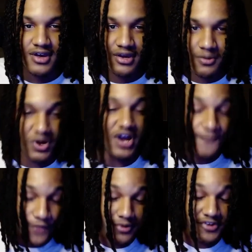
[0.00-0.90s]
Brian
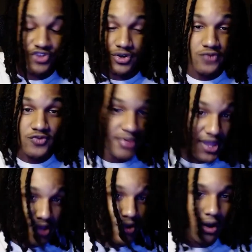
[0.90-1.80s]
Flores took over
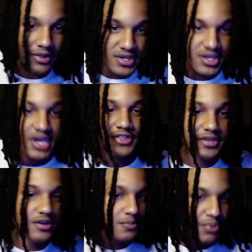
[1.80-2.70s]
play calling the
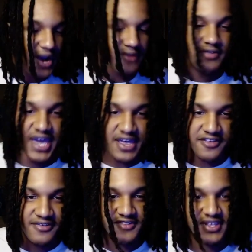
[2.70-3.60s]
year prior to last
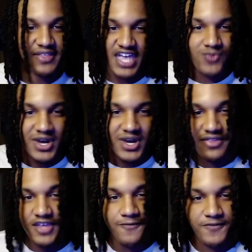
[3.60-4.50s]
season. That's why that
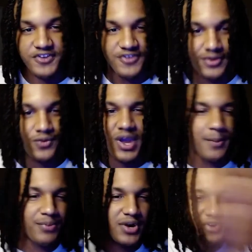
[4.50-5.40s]
defense turned around.
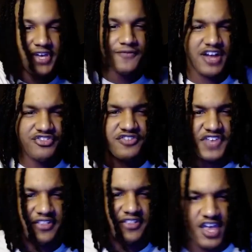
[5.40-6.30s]
But whatever, I just
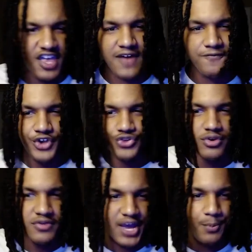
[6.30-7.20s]
had to take my victory
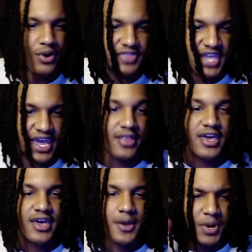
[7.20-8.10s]
lap on that.
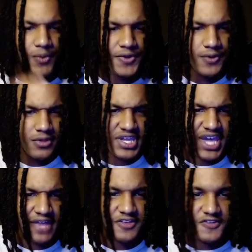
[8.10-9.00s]
But when you look
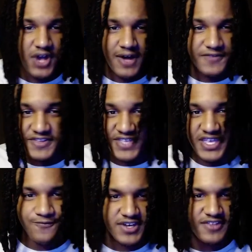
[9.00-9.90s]
at this Dolphins
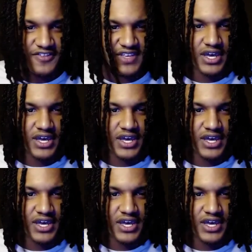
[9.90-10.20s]
defense,